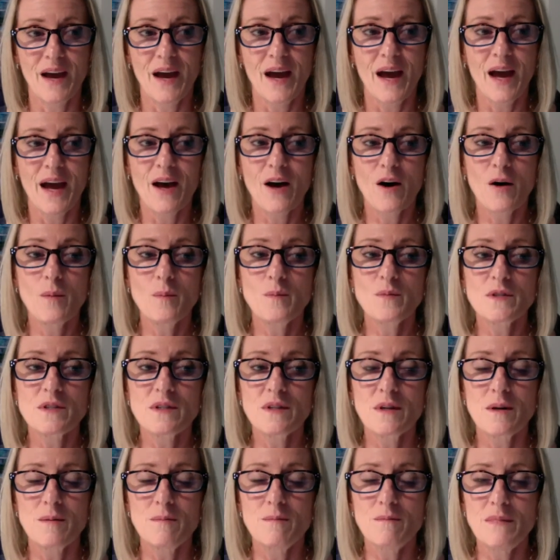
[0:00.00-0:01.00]

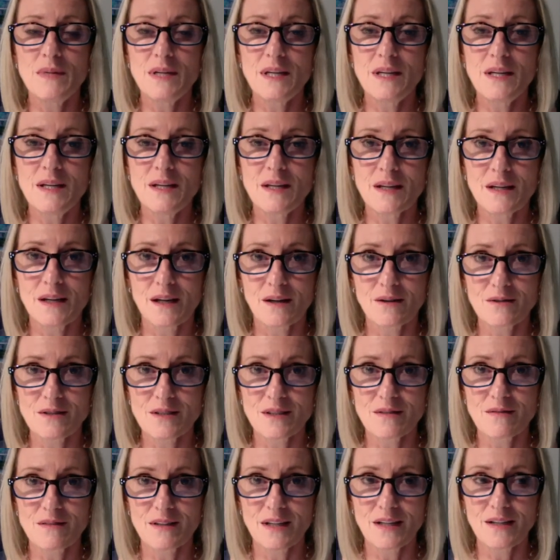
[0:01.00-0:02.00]
helps me
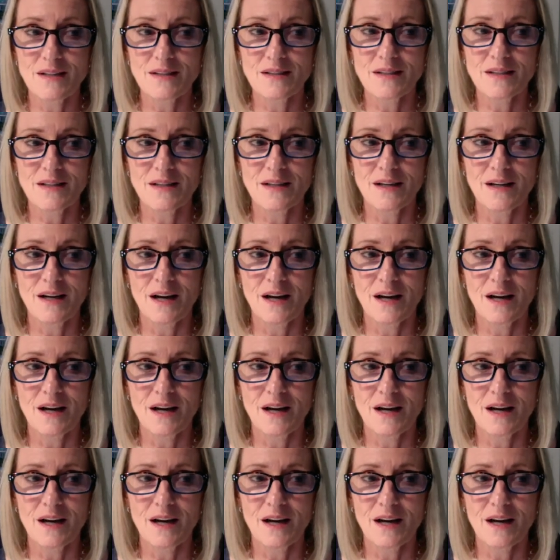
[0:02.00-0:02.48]
cultivate